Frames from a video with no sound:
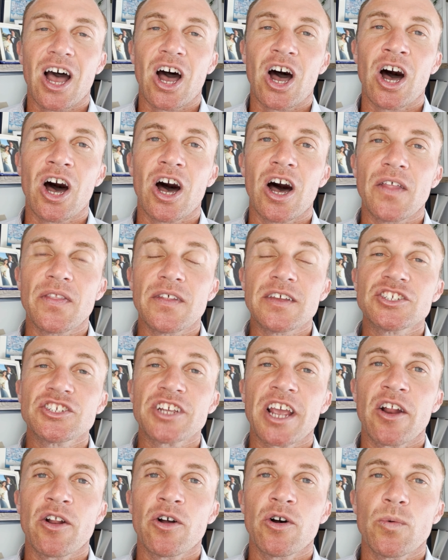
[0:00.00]
On this
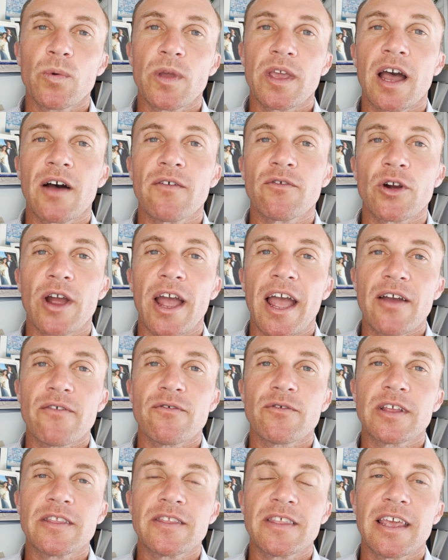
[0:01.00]
channel, we cover
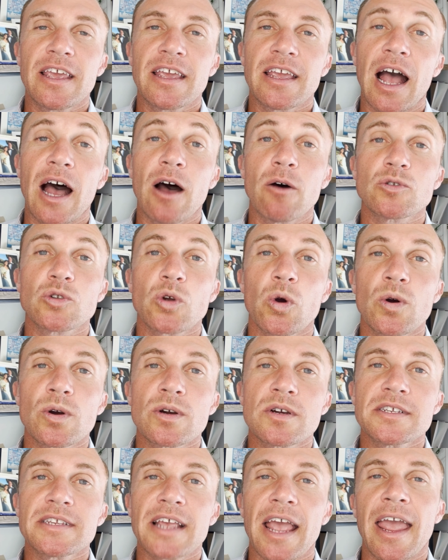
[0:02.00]
everything
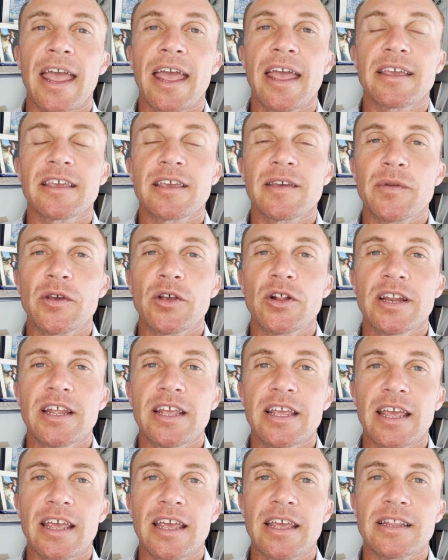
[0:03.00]
outdoors and
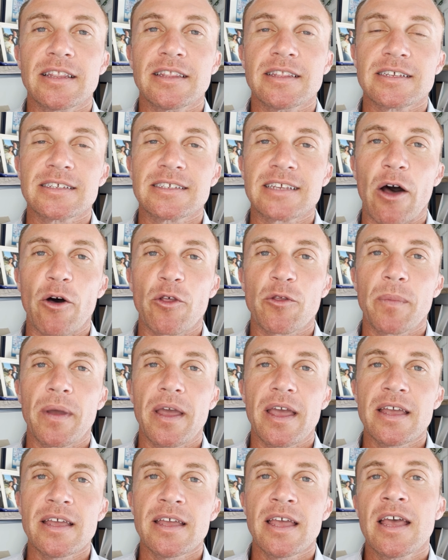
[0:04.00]
community in the South
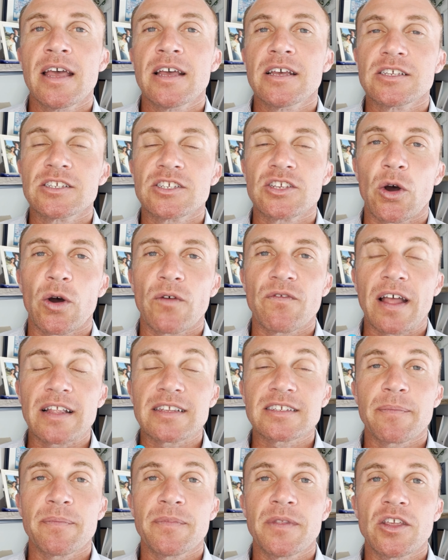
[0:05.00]
Bay. So if that's
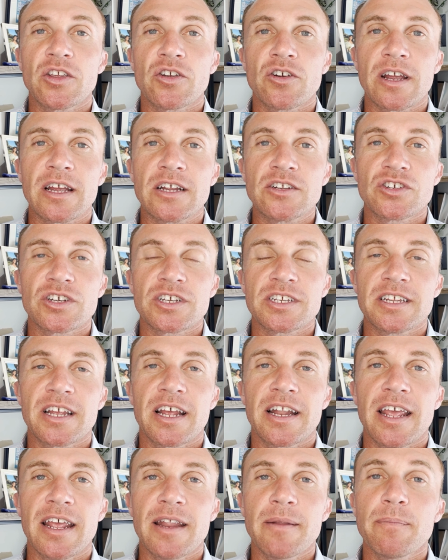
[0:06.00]
something you're
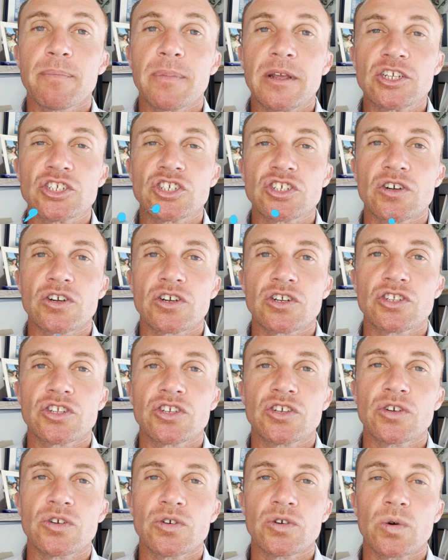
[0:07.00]
interested in, be sure
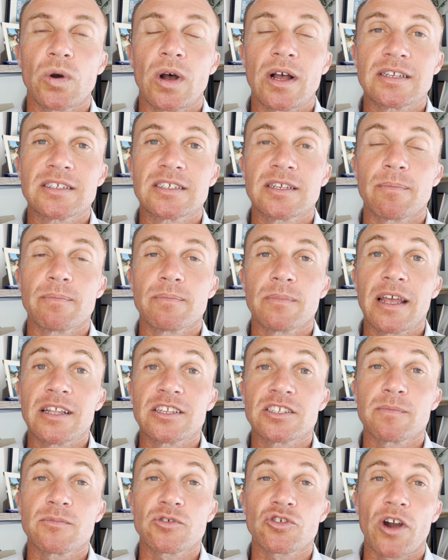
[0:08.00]
to hit
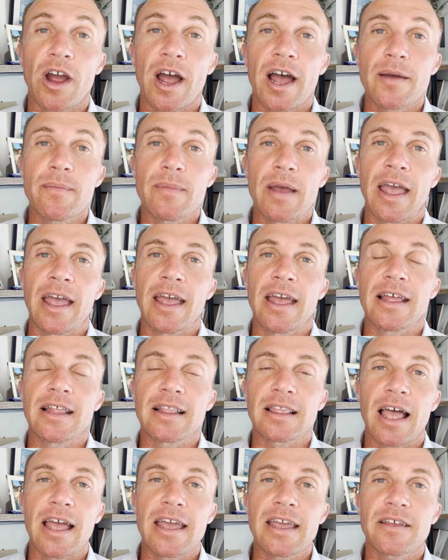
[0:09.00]
subscribe
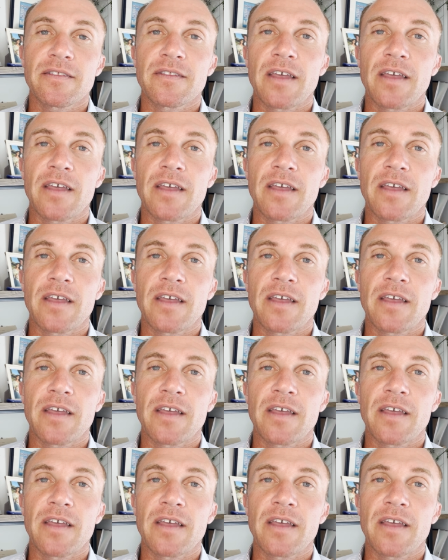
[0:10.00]
and like.